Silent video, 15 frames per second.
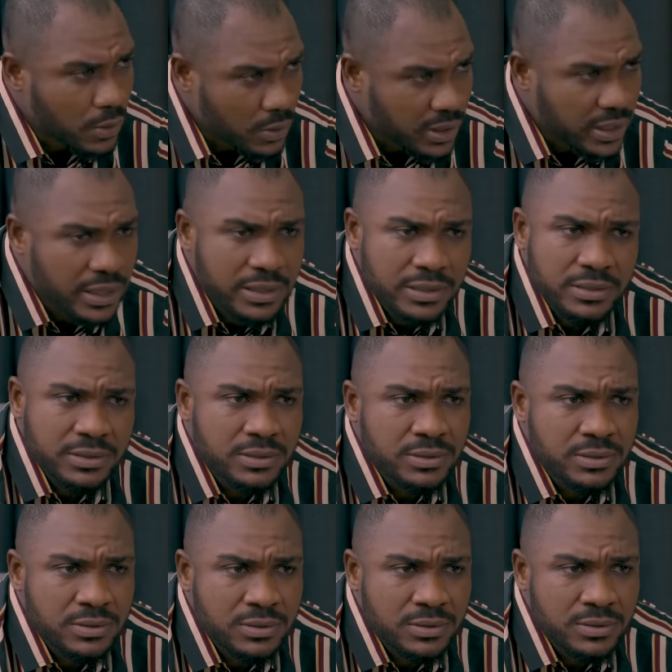Okay,
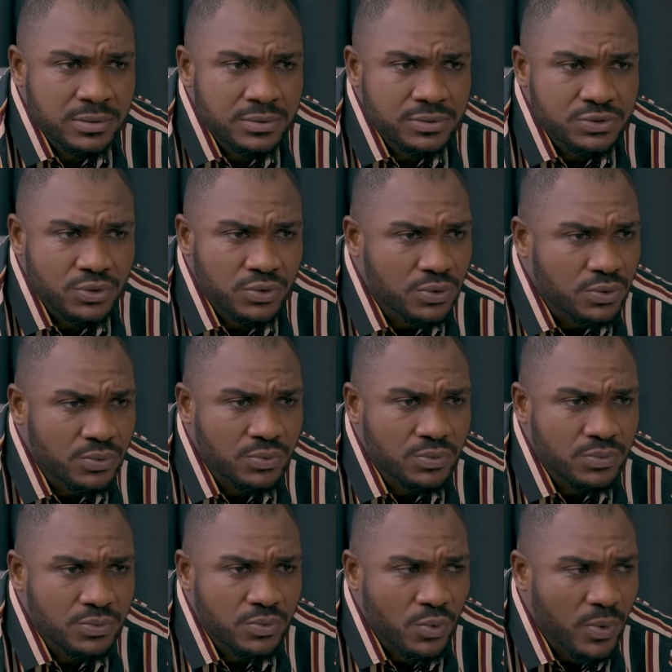so
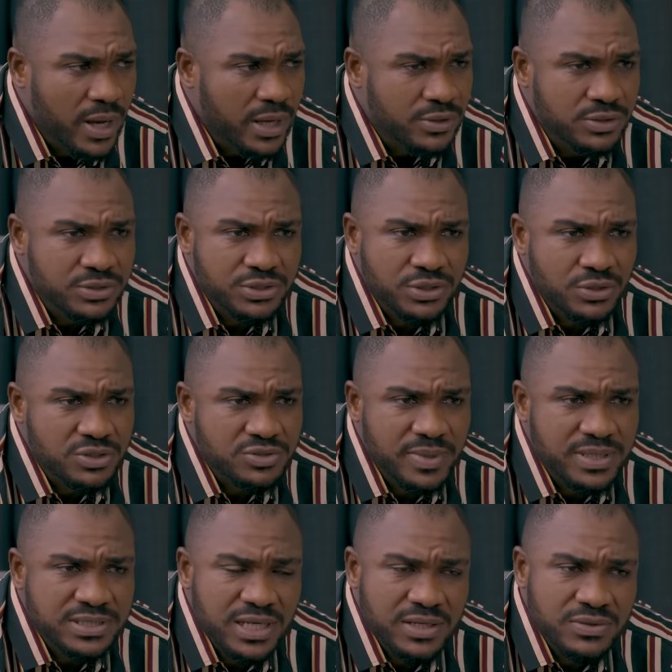why are you not in your husband's